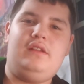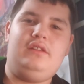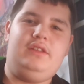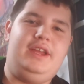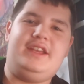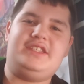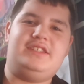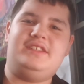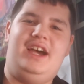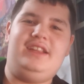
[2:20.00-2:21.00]
Linux.
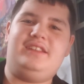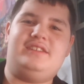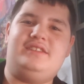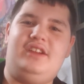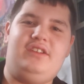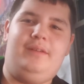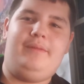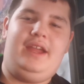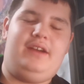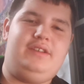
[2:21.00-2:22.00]
It's not considered
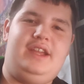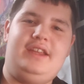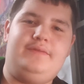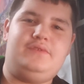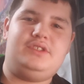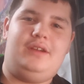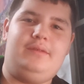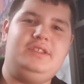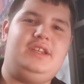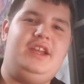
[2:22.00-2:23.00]
outdated for some
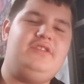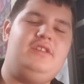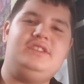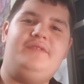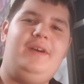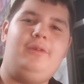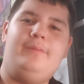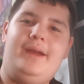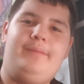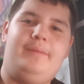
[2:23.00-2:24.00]
reason. And you know, what, if I'm gonna
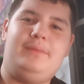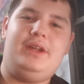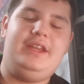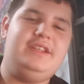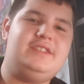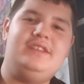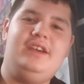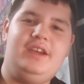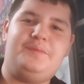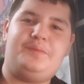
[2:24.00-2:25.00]
bet my money, it's
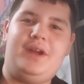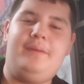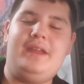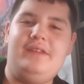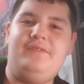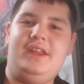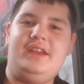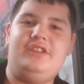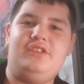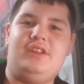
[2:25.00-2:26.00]
probably
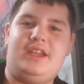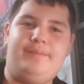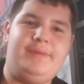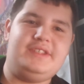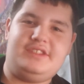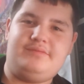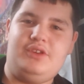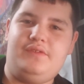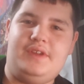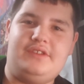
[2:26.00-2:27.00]
Nvidia doing like a business
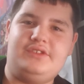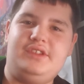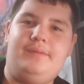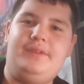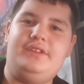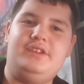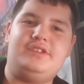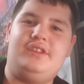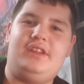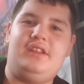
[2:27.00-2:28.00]
move here or something,
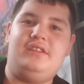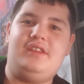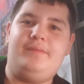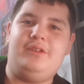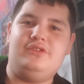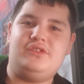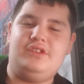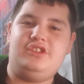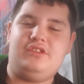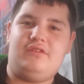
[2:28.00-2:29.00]
just so they can get people to
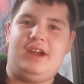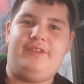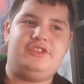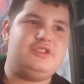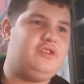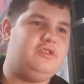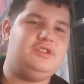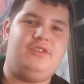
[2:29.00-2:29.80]
switch their graphics cards.